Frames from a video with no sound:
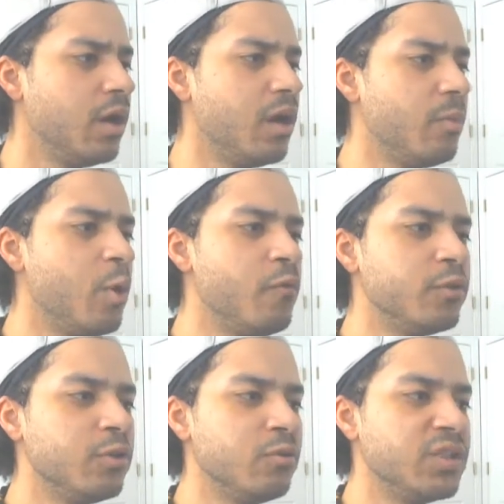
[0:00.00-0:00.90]

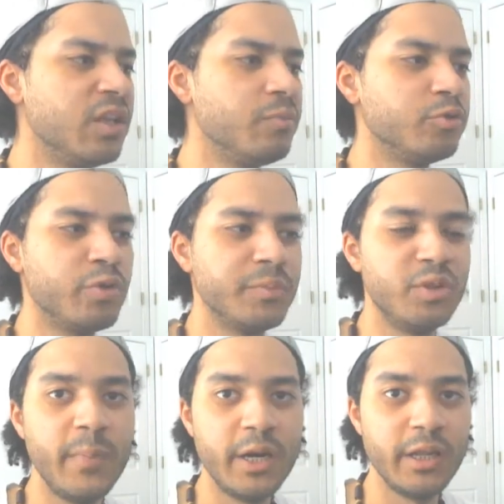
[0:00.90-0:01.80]
overdose of
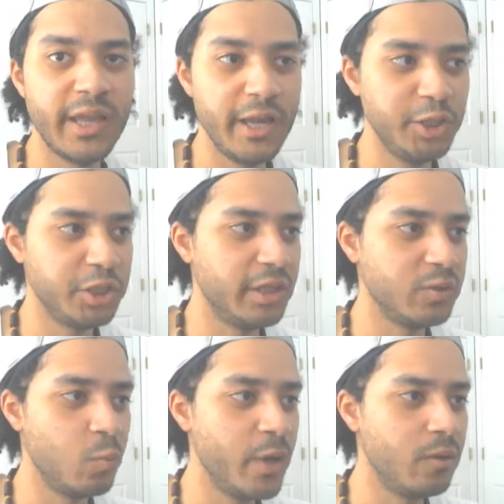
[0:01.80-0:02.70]
prescription medication
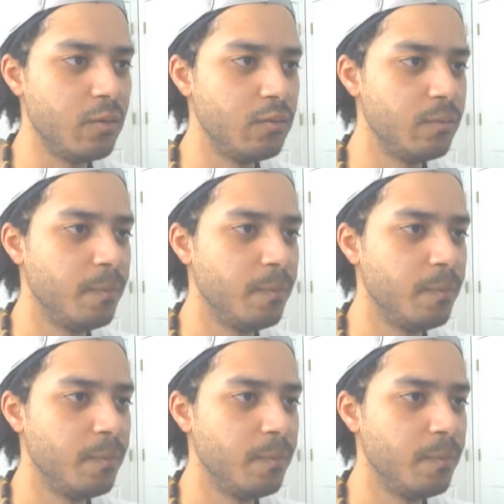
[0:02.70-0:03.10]
as well.